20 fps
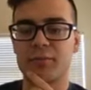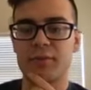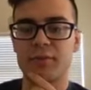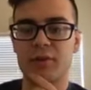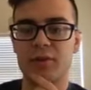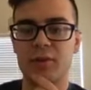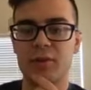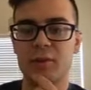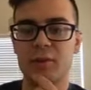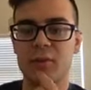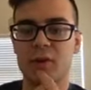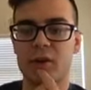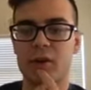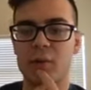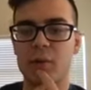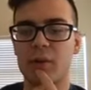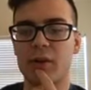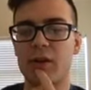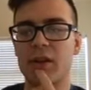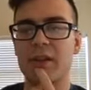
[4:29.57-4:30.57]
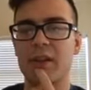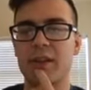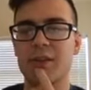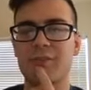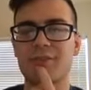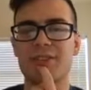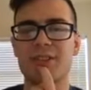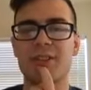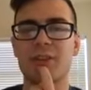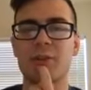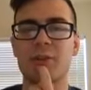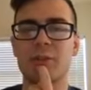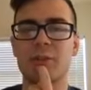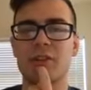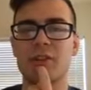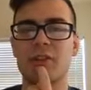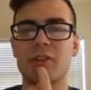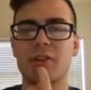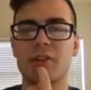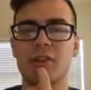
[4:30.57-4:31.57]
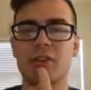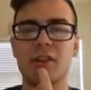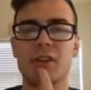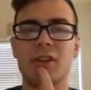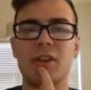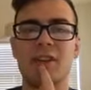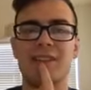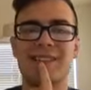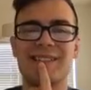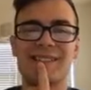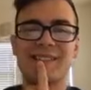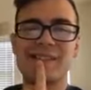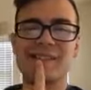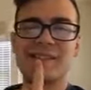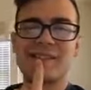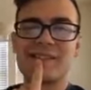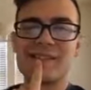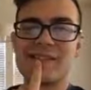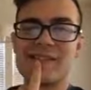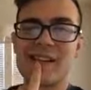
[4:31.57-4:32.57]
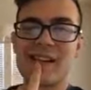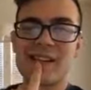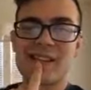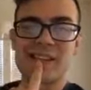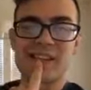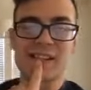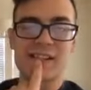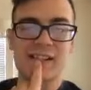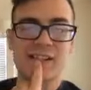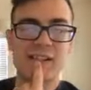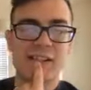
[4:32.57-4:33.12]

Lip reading: do a query that's going to return nothing.